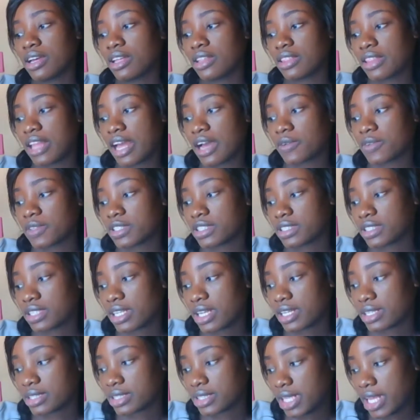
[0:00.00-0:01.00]
Now it
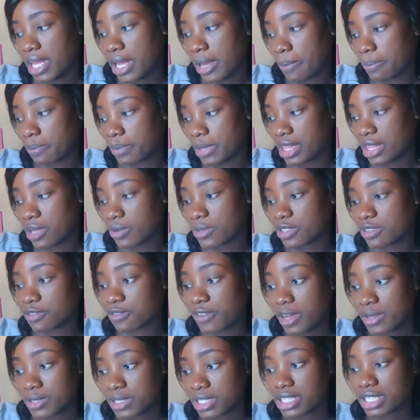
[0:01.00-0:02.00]
says um, there was a
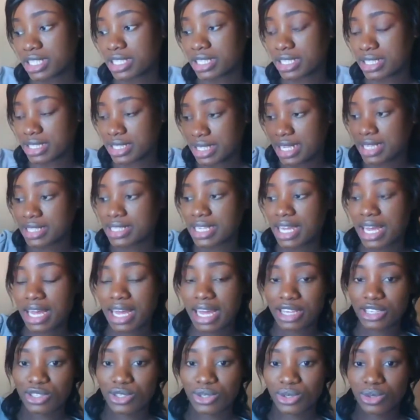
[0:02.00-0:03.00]
fountain in the center.
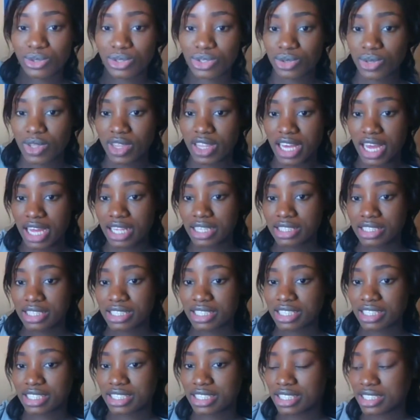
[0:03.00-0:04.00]
I showed you that.
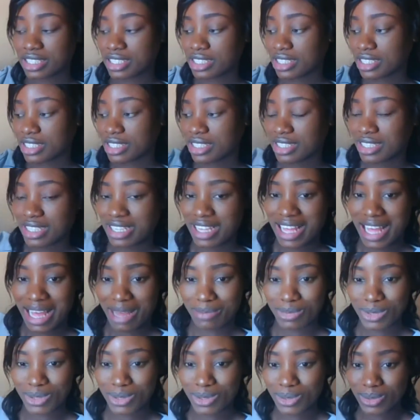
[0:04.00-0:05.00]

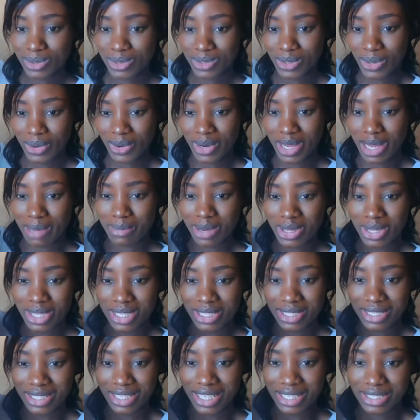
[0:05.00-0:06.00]
I'm so sorry about
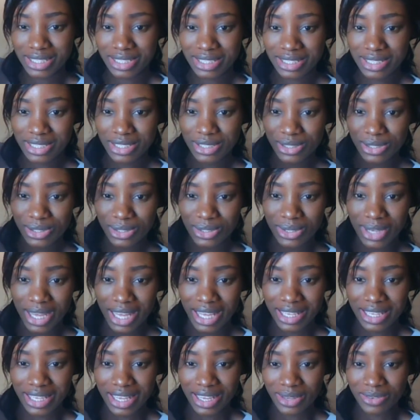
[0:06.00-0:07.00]
this lighting issue.
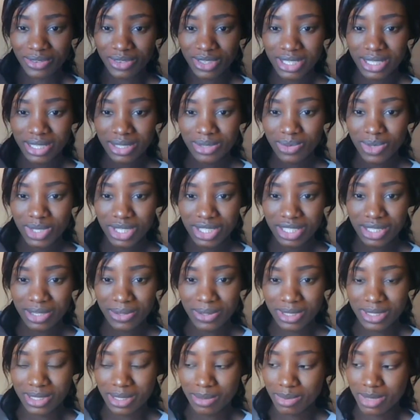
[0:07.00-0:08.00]
I, I really wish there
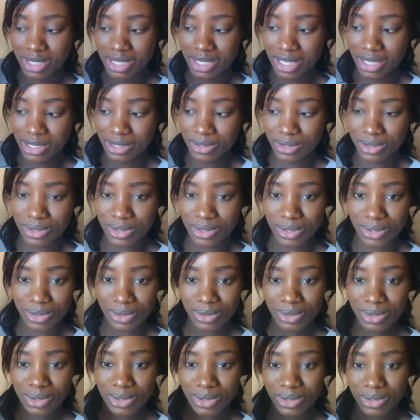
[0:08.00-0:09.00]
was something I could
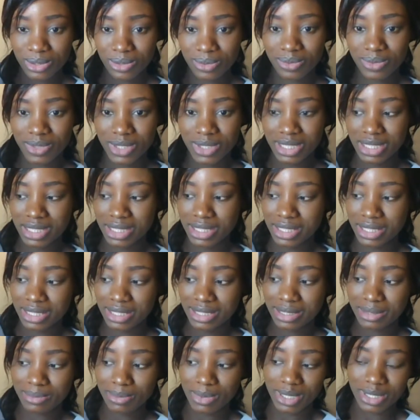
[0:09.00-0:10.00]
do to fix
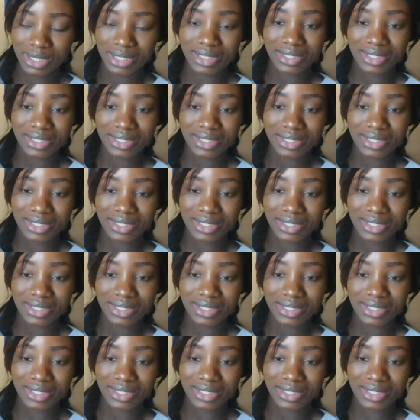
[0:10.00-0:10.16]
it, but